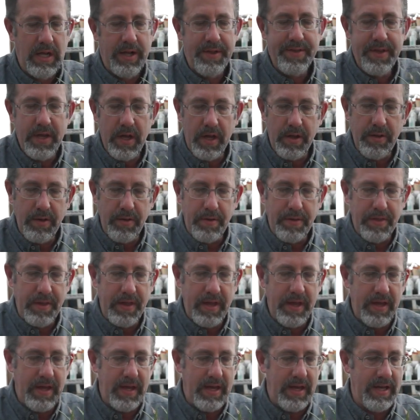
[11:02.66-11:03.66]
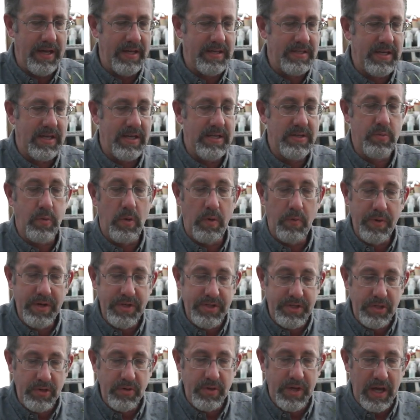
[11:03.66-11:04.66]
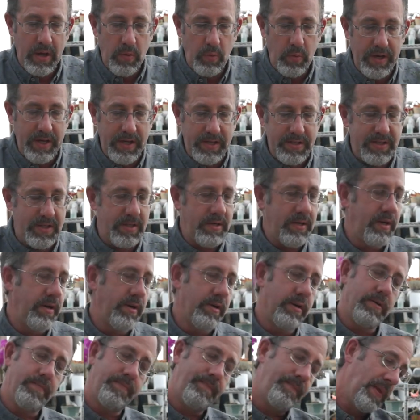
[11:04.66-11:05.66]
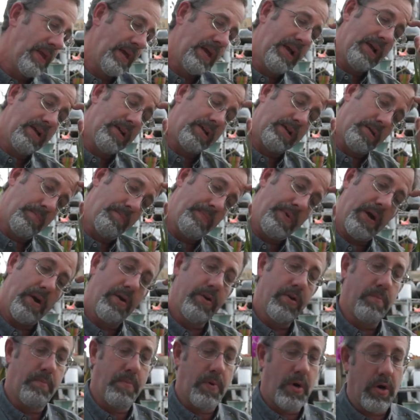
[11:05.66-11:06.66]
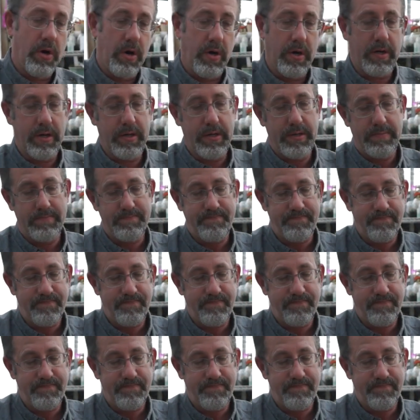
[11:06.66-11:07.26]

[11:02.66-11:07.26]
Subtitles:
The other thing is when we do get weeds in here, compared to bark,